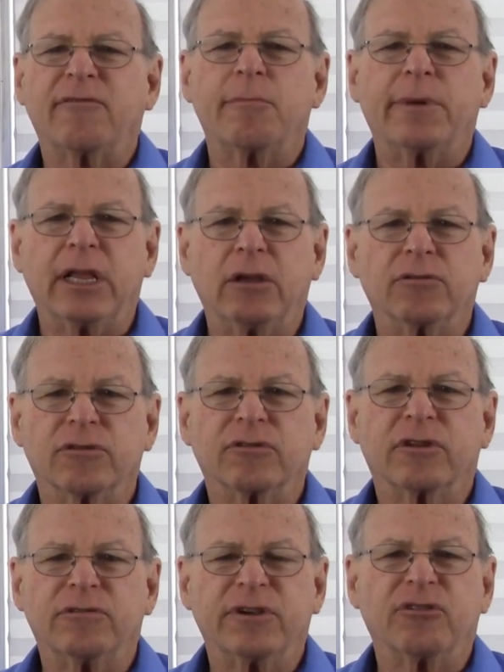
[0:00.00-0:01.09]
everybody uses
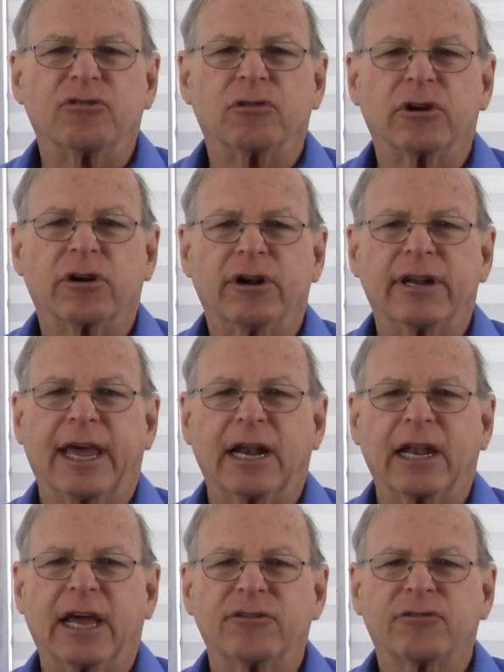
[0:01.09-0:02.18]
conventional current to
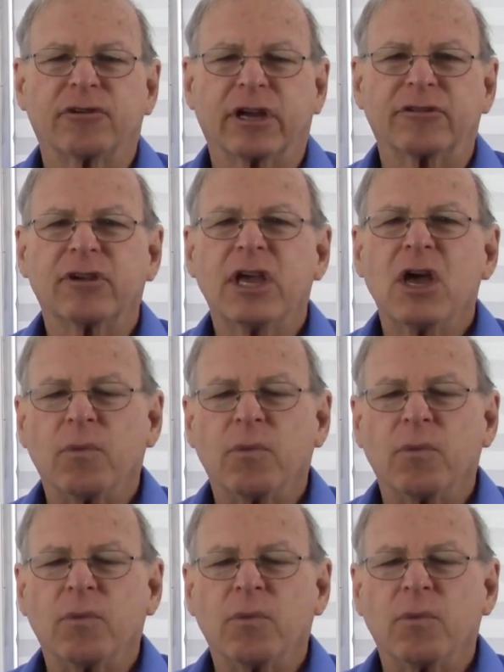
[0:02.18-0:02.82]
analyze circuits.